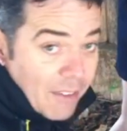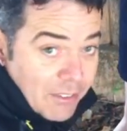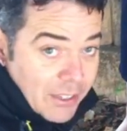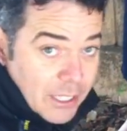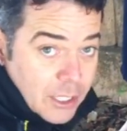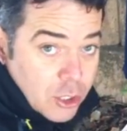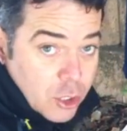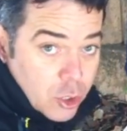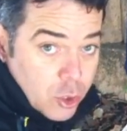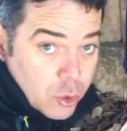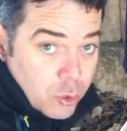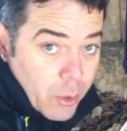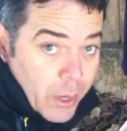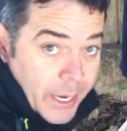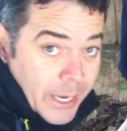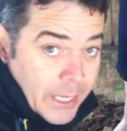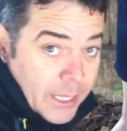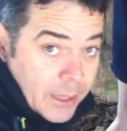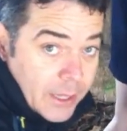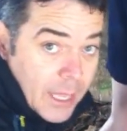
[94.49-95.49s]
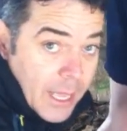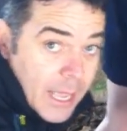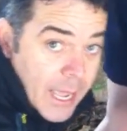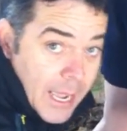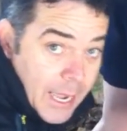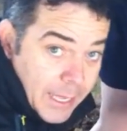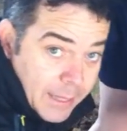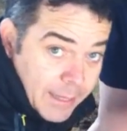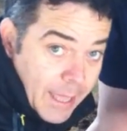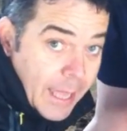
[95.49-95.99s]
having strength
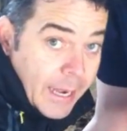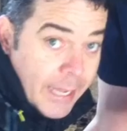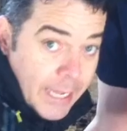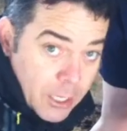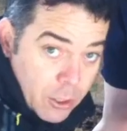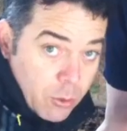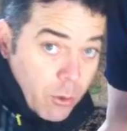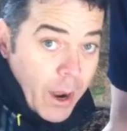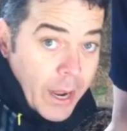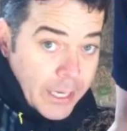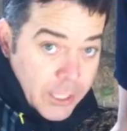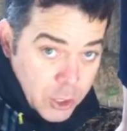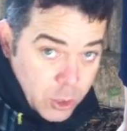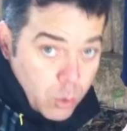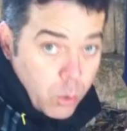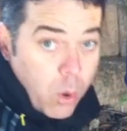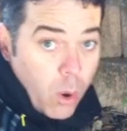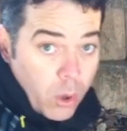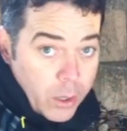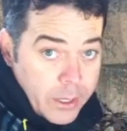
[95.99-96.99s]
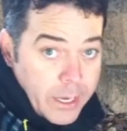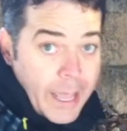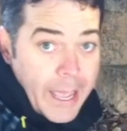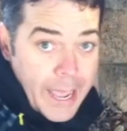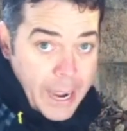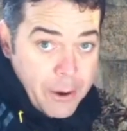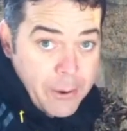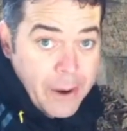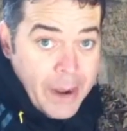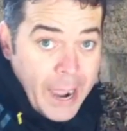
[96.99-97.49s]
in that inner range quad
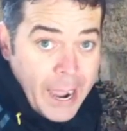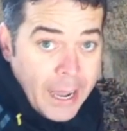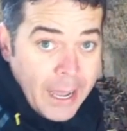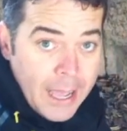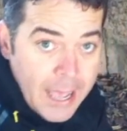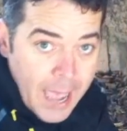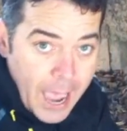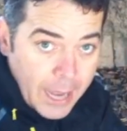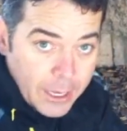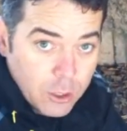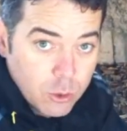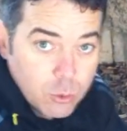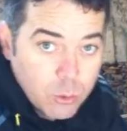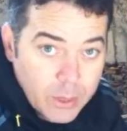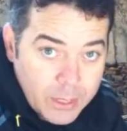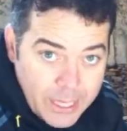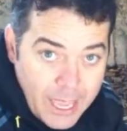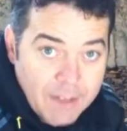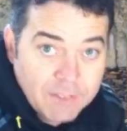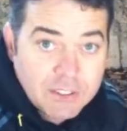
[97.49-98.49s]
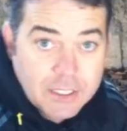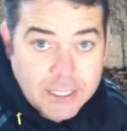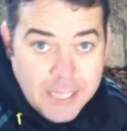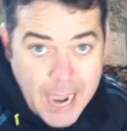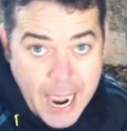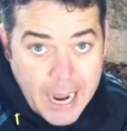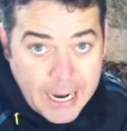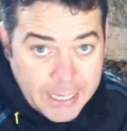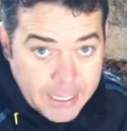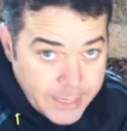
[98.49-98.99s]
area, and you really have to
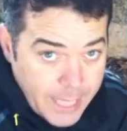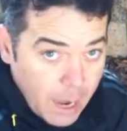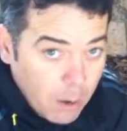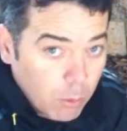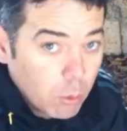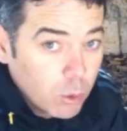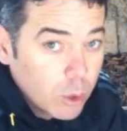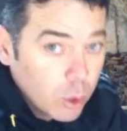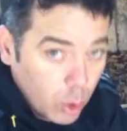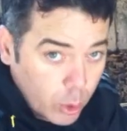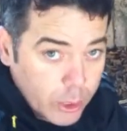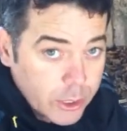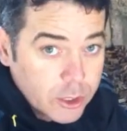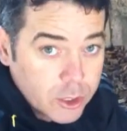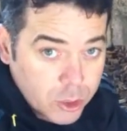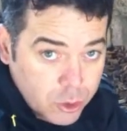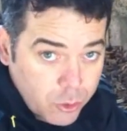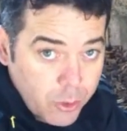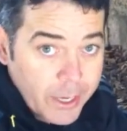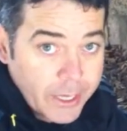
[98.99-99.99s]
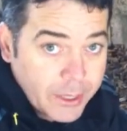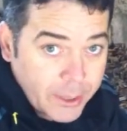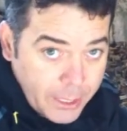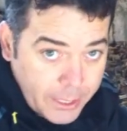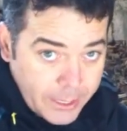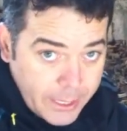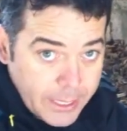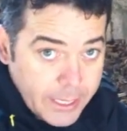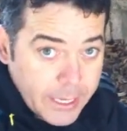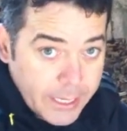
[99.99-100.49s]
target that. We'll look at
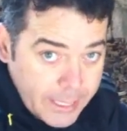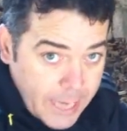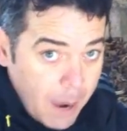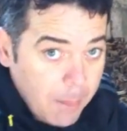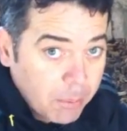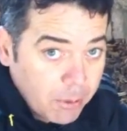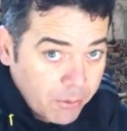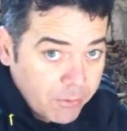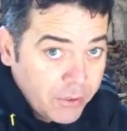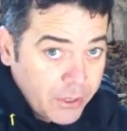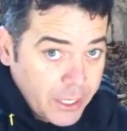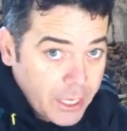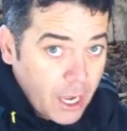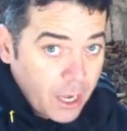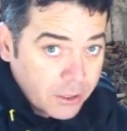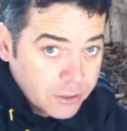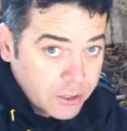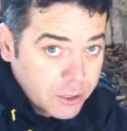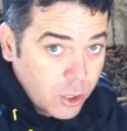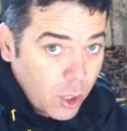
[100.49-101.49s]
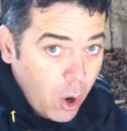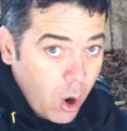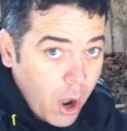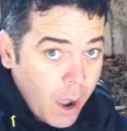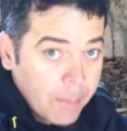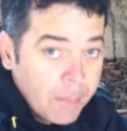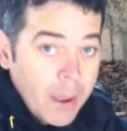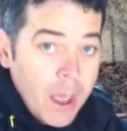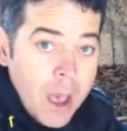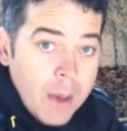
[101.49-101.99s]
strength in a couple of videos
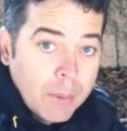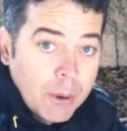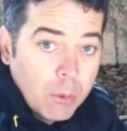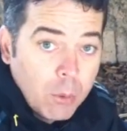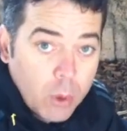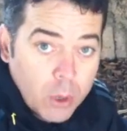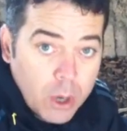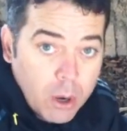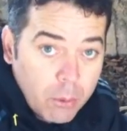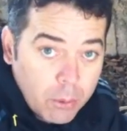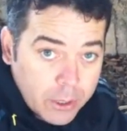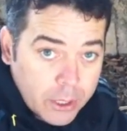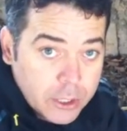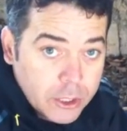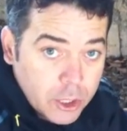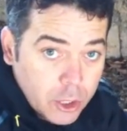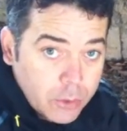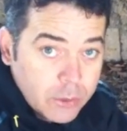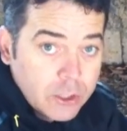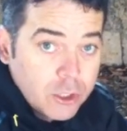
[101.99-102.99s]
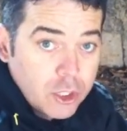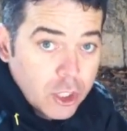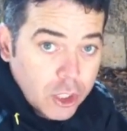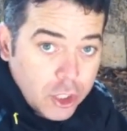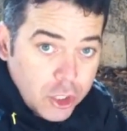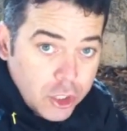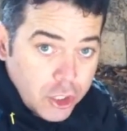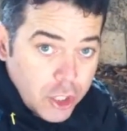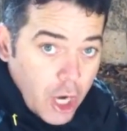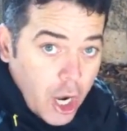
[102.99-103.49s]
time, but what I want to do is
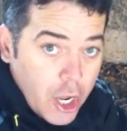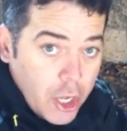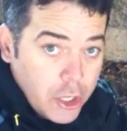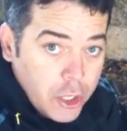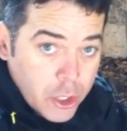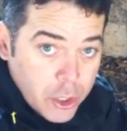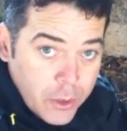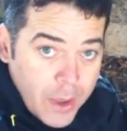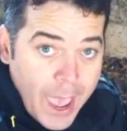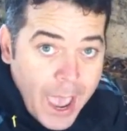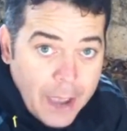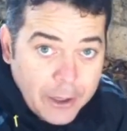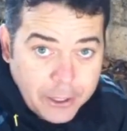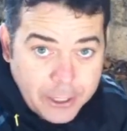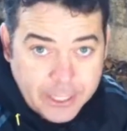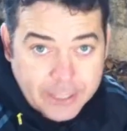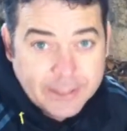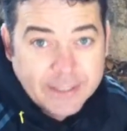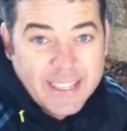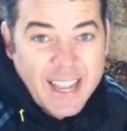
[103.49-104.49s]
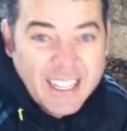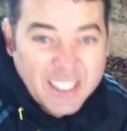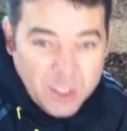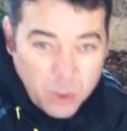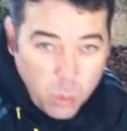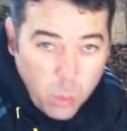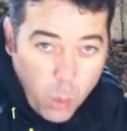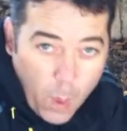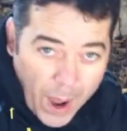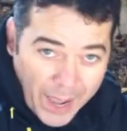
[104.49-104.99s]
just show you how you can start
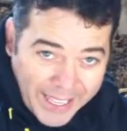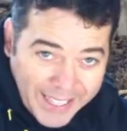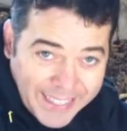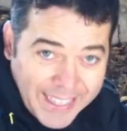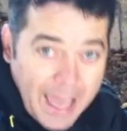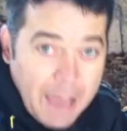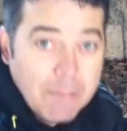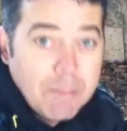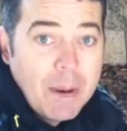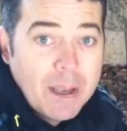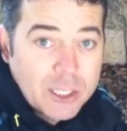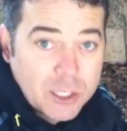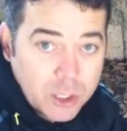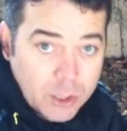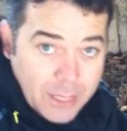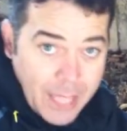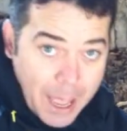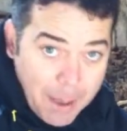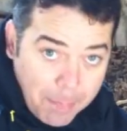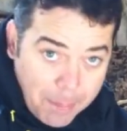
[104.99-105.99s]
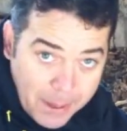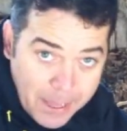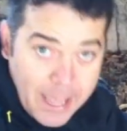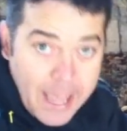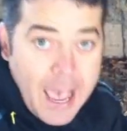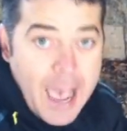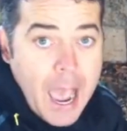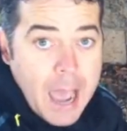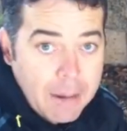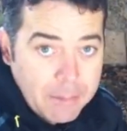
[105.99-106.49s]
to wake that muscle up
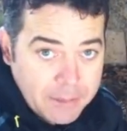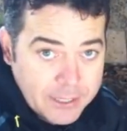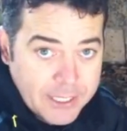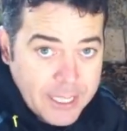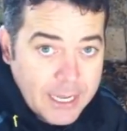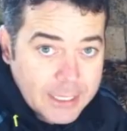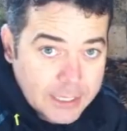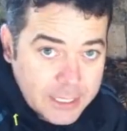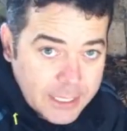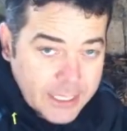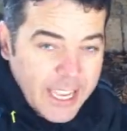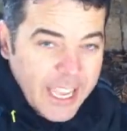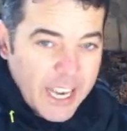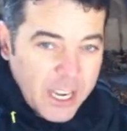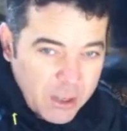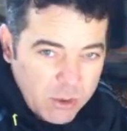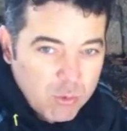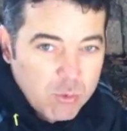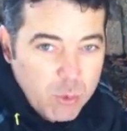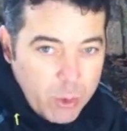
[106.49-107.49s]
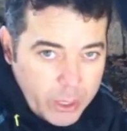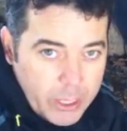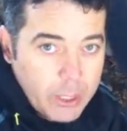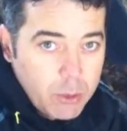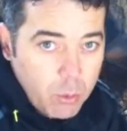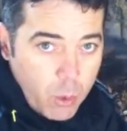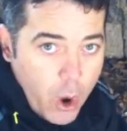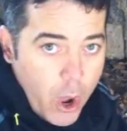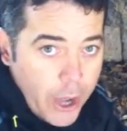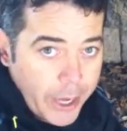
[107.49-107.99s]
and start to get it
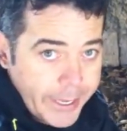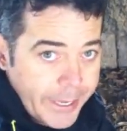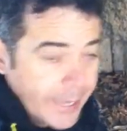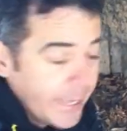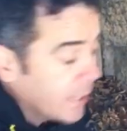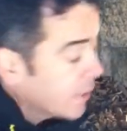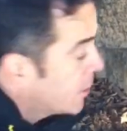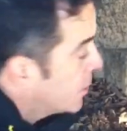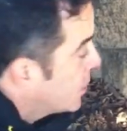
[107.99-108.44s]
really working.